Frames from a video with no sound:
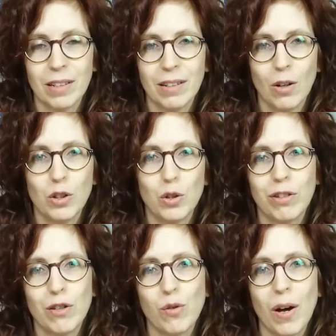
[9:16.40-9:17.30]
on the
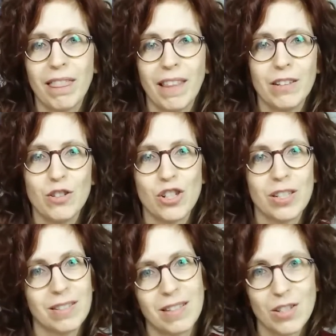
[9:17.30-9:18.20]
2-5-1
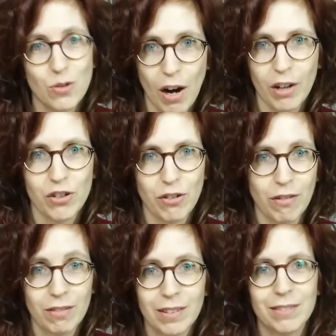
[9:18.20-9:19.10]
tension
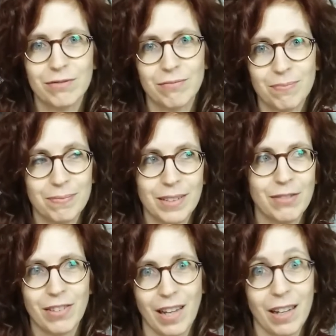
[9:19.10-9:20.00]
structure,
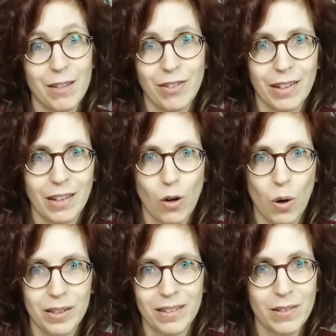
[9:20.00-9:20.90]
if I can
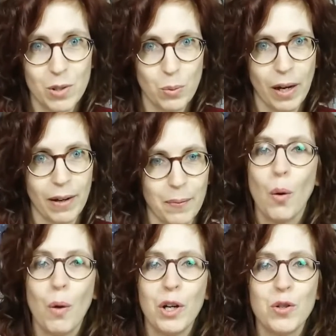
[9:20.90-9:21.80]
call it this way.
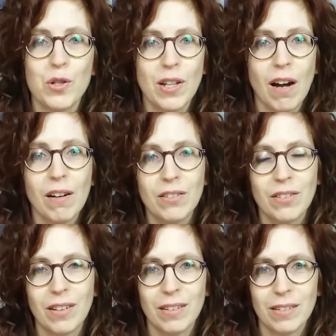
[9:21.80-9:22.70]
When you start
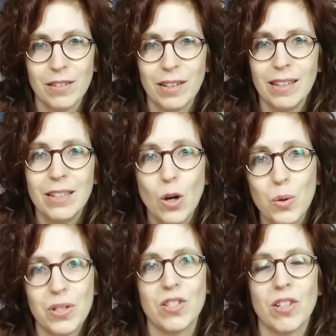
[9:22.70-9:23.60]

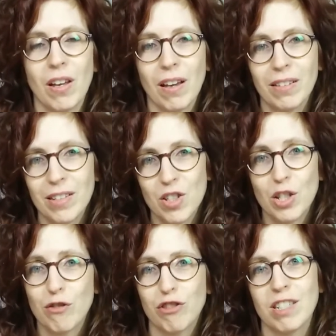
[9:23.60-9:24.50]
noticing these
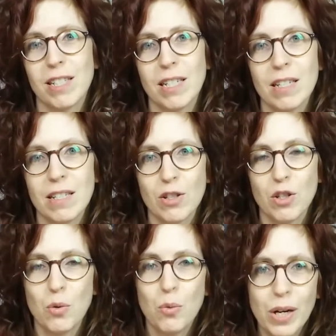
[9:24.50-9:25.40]
differences,
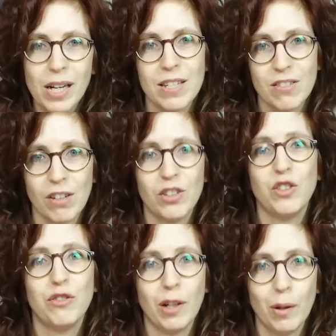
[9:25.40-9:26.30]
you really start
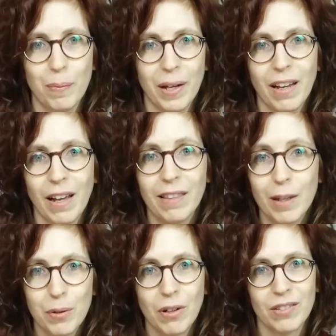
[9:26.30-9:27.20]
developing a
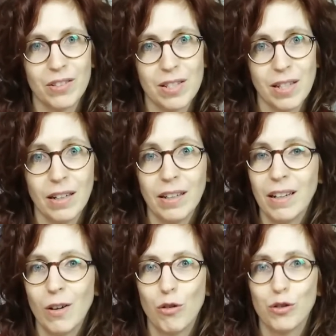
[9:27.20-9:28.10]
deeper
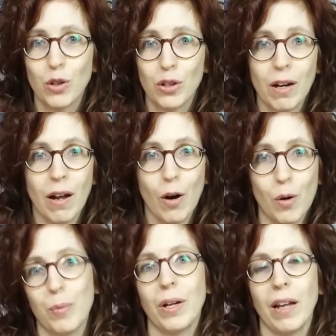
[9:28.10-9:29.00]
understanding of tonal
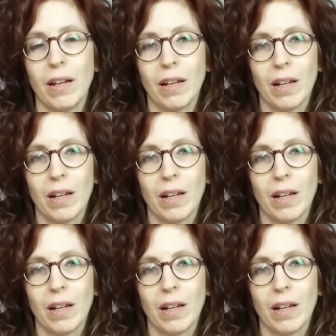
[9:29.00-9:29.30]
harmony,